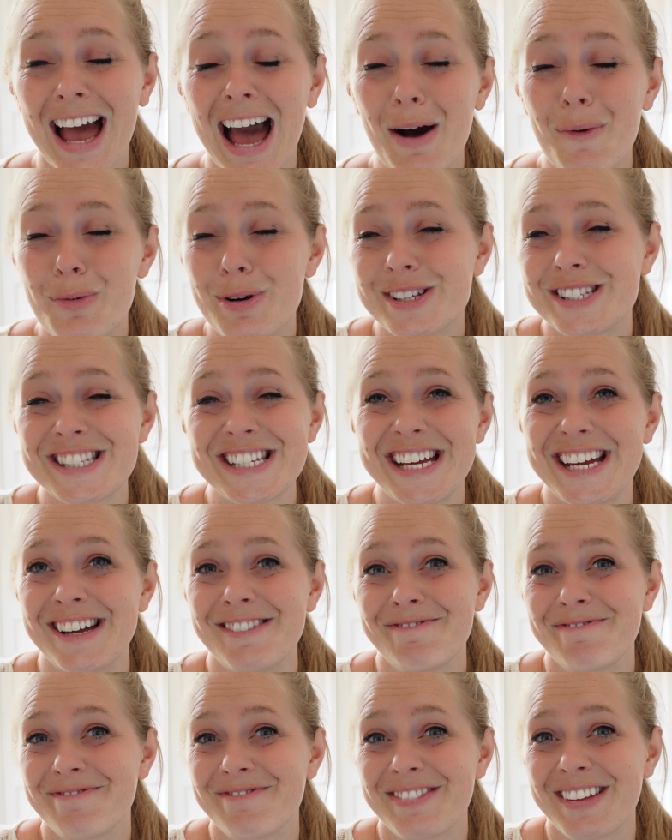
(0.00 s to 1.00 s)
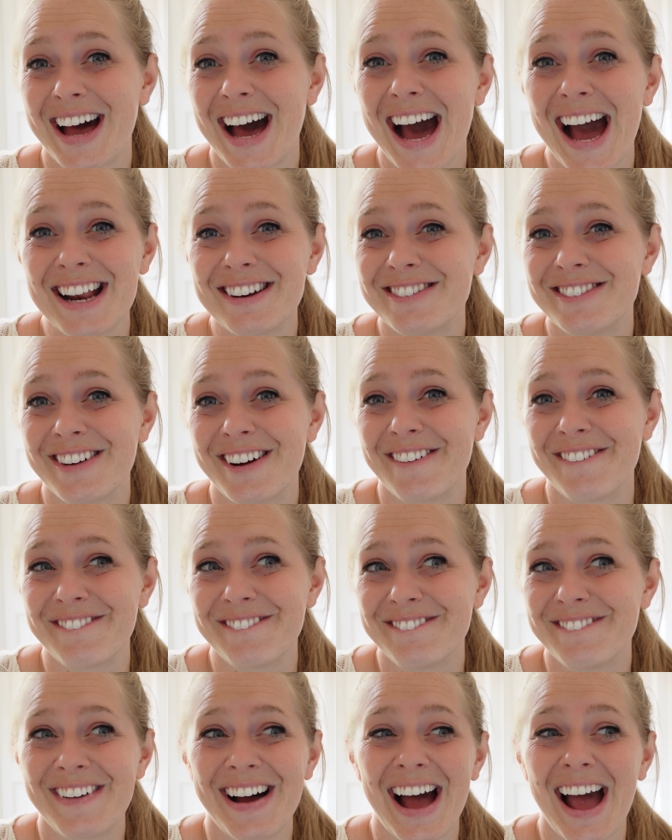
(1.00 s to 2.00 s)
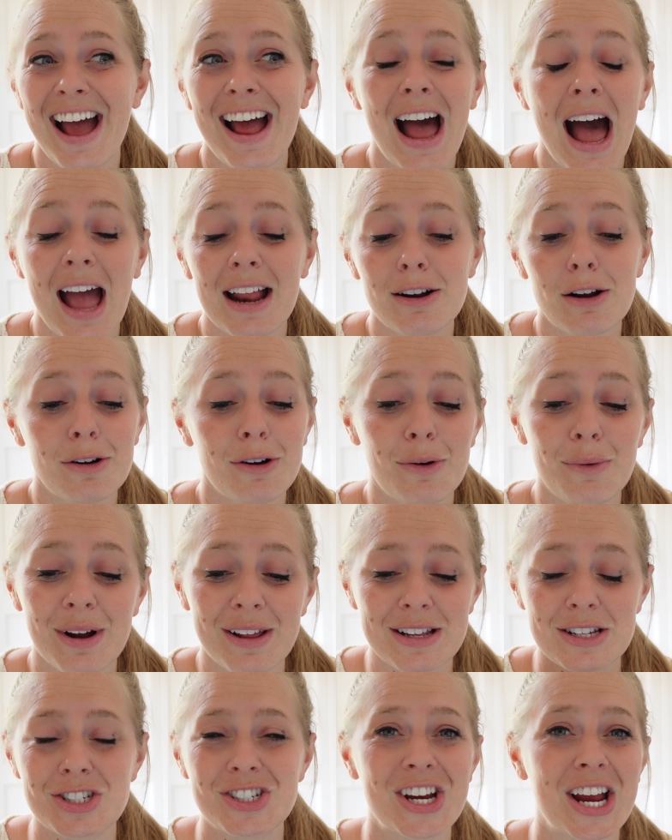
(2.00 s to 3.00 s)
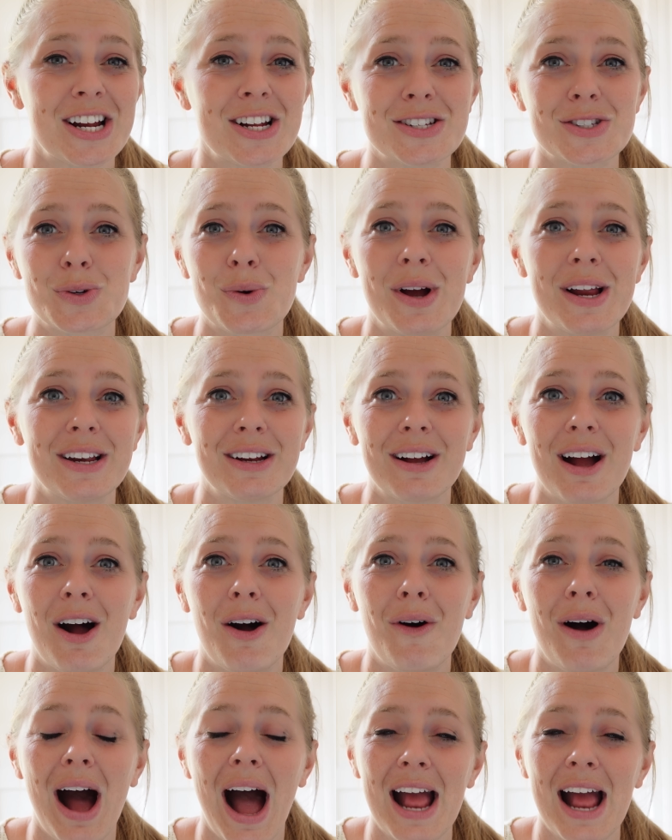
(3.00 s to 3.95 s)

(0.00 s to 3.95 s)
we'll see. I don't know. I don't know where this channel is going to go.